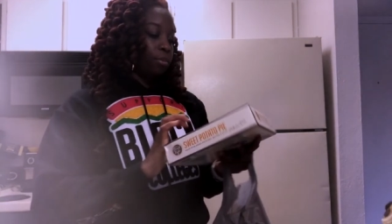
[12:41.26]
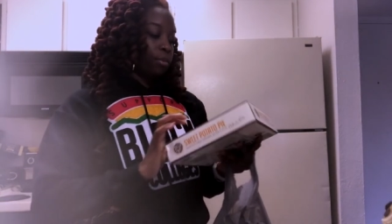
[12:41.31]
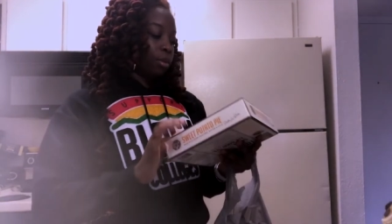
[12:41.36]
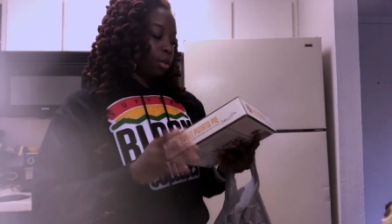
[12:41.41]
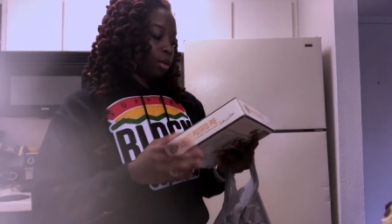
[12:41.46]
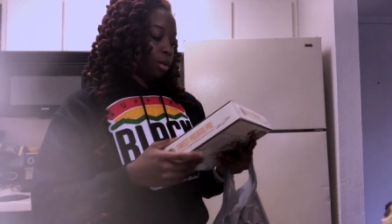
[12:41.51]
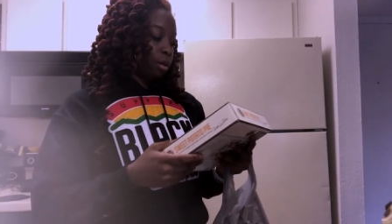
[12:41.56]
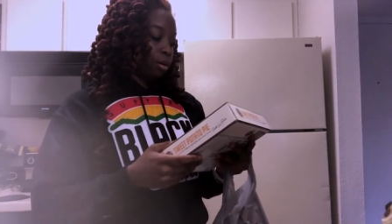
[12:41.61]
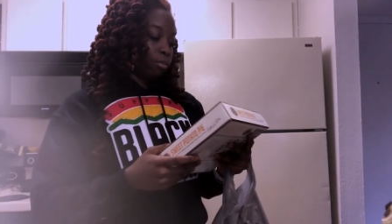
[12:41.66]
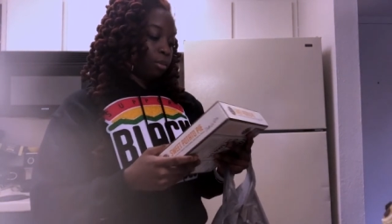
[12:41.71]

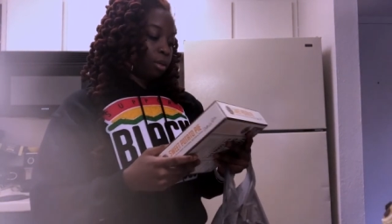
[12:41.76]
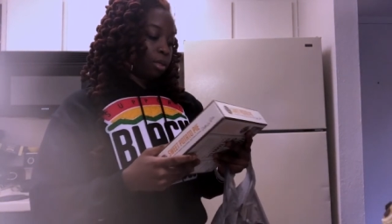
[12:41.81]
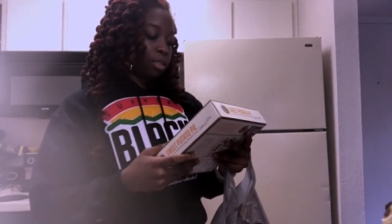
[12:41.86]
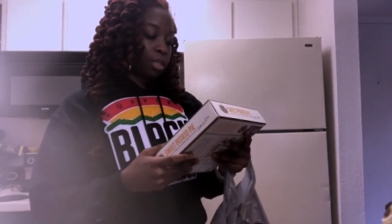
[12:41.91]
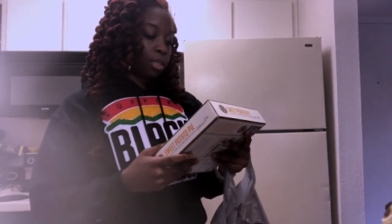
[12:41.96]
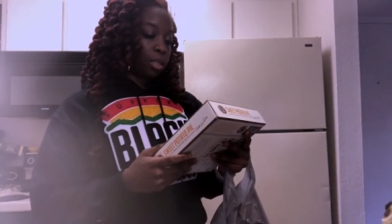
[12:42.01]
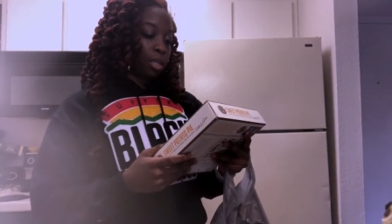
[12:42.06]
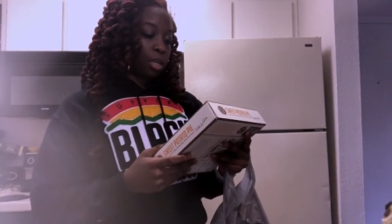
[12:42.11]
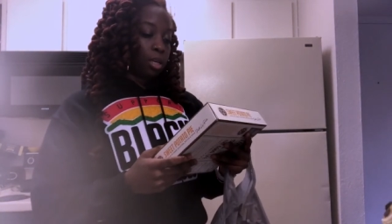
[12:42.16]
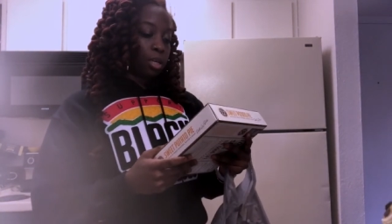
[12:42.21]
Um, they
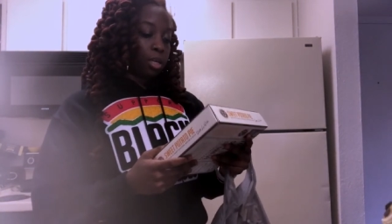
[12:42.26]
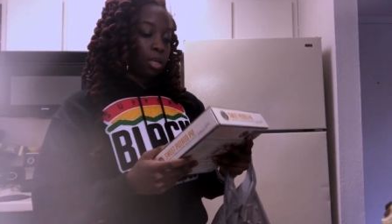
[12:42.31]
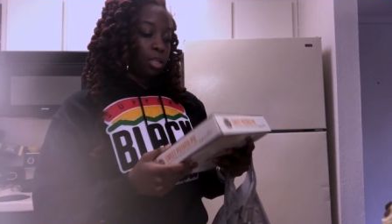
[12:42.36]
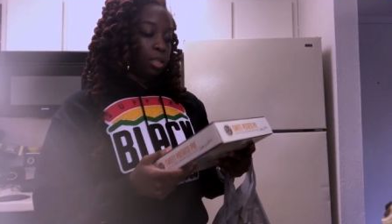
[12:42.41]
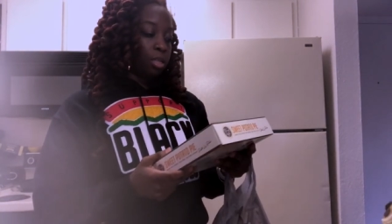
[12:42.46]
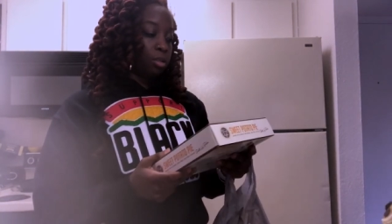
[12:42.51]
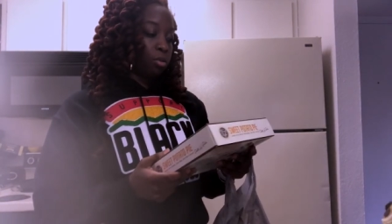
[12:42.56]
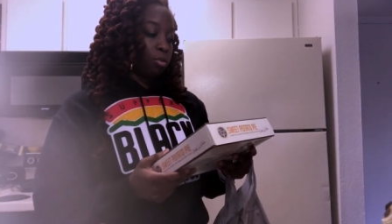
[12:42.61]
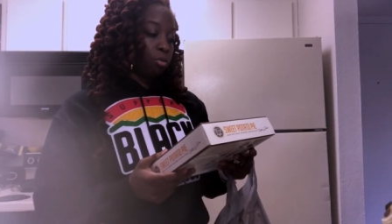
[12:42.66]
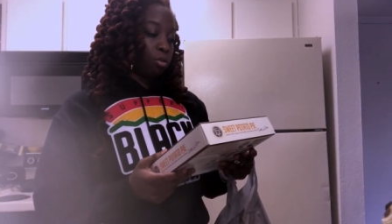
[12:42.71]
said they could eat
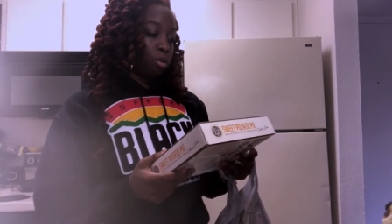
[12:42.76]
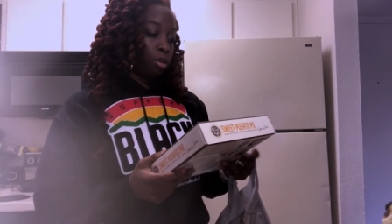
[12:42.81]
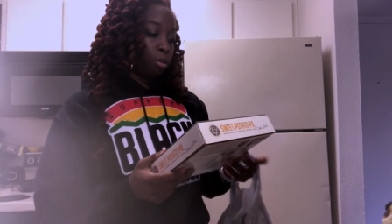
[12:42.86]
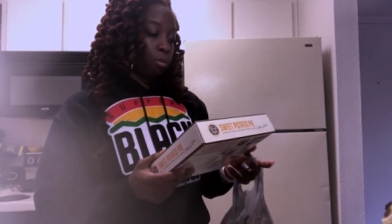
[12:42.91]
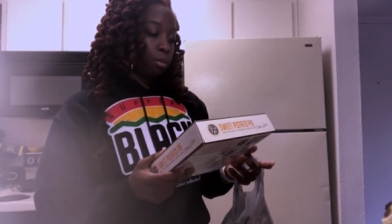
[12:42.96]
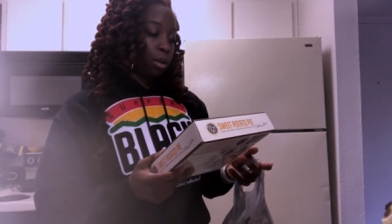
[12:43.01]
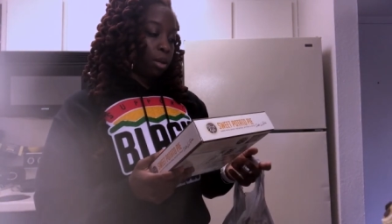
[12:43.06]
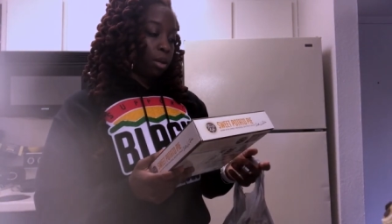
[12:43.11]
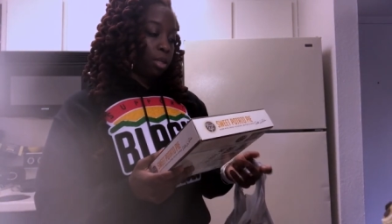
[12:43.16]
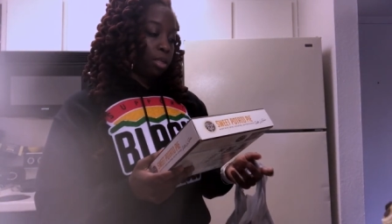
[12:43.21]
this whole thing
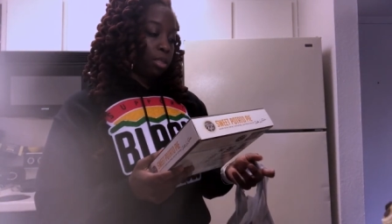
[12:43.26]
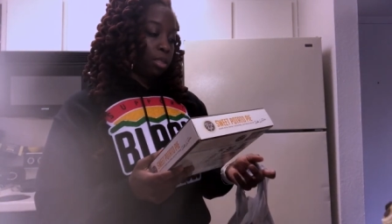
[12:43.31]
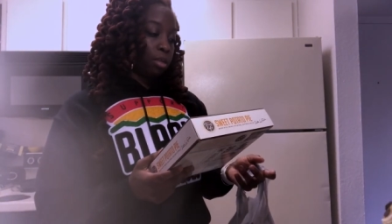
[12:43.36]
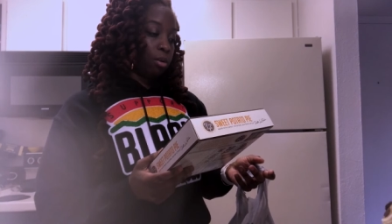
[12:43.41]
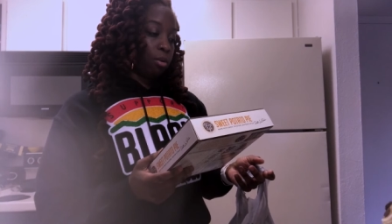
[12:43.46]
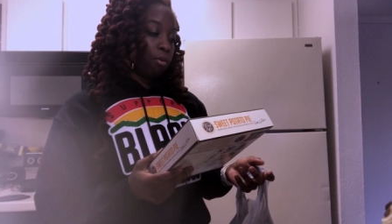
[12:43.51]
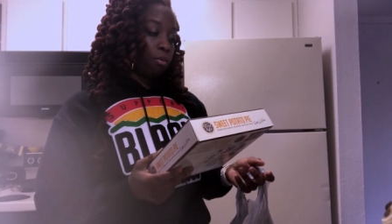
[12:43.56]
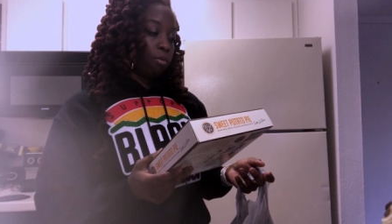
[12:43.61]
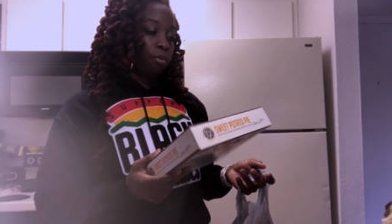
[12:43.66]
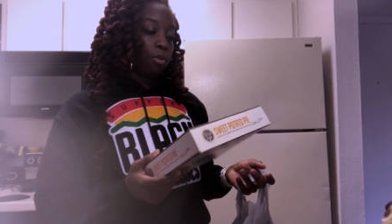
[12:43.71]
by
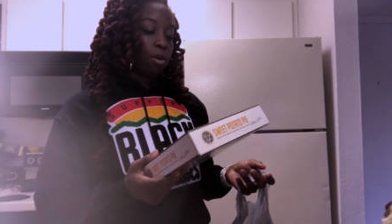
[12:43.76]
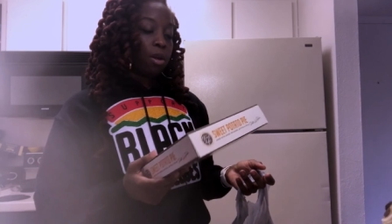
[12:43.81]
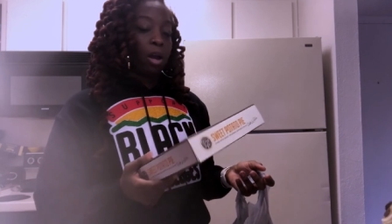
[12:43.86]
themselves.